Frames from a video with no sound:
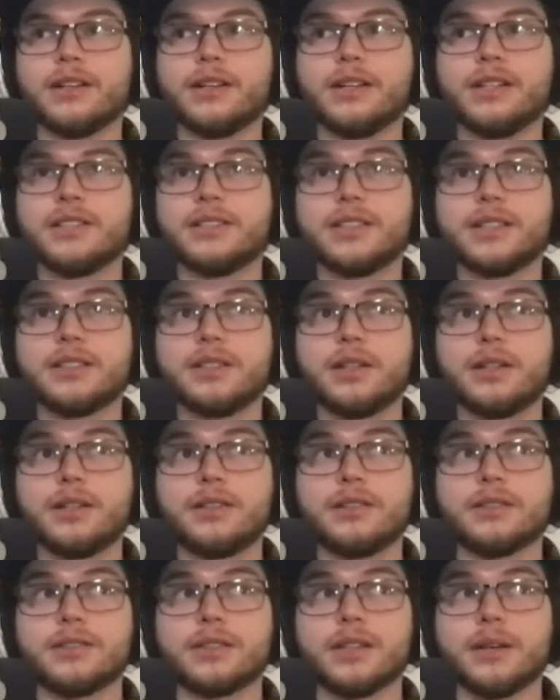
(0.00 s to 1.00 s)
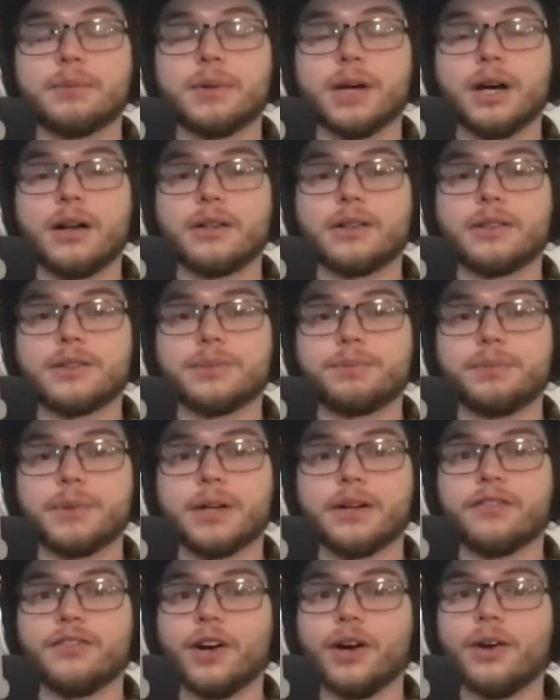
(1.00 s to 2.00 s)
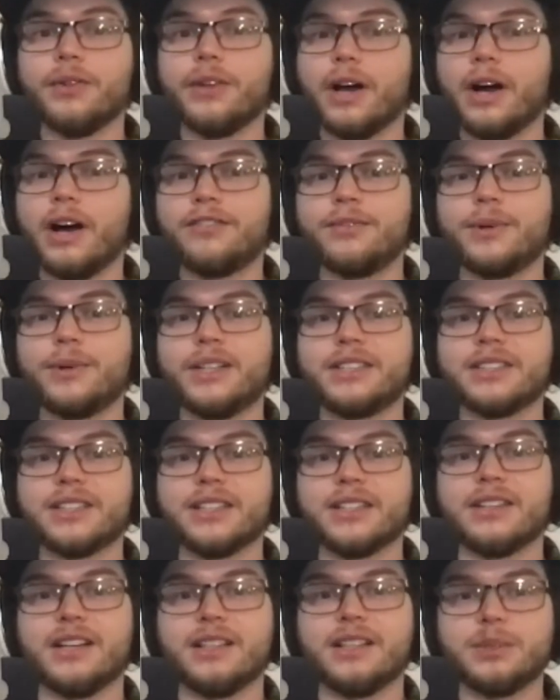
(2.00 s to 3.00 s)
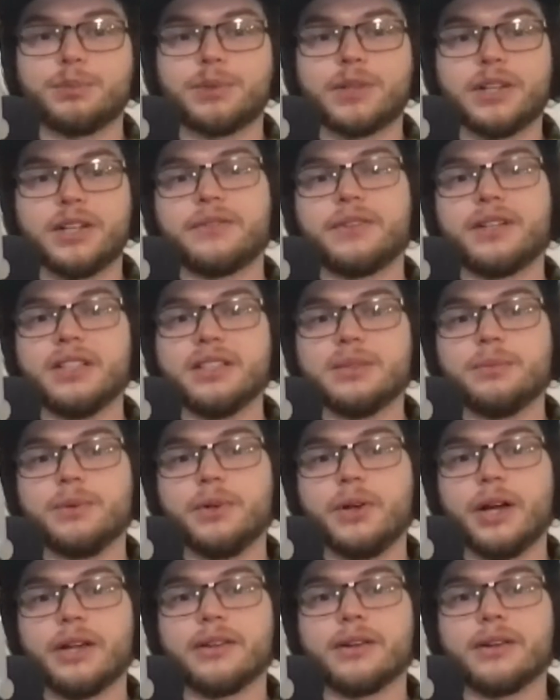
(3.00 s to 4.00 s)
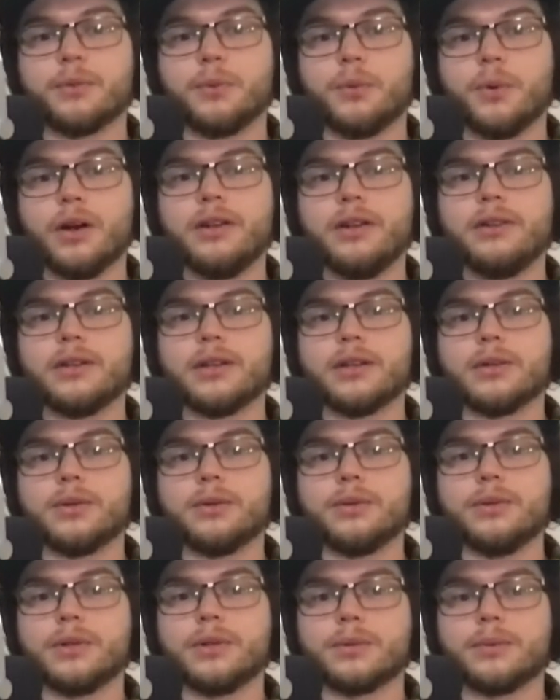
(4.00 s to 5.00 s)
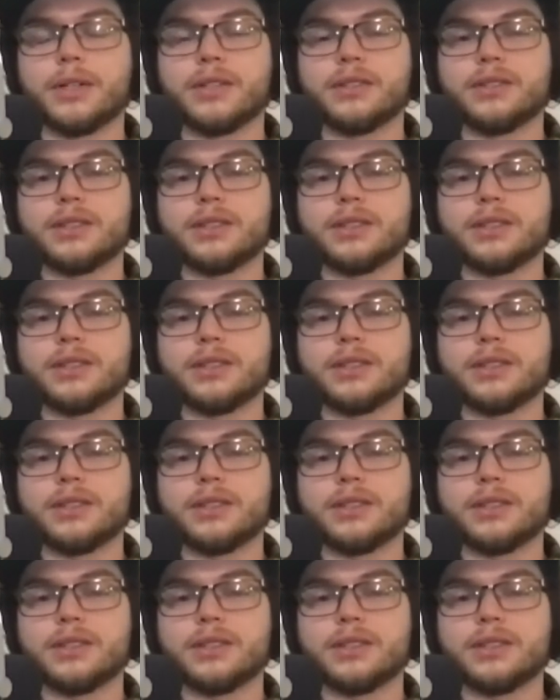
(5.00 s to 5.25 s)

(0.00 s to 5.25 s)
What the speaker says: $600 and some, but of all the Off-Whites, like that's pretty reasonable, and they're one of the cooler ones.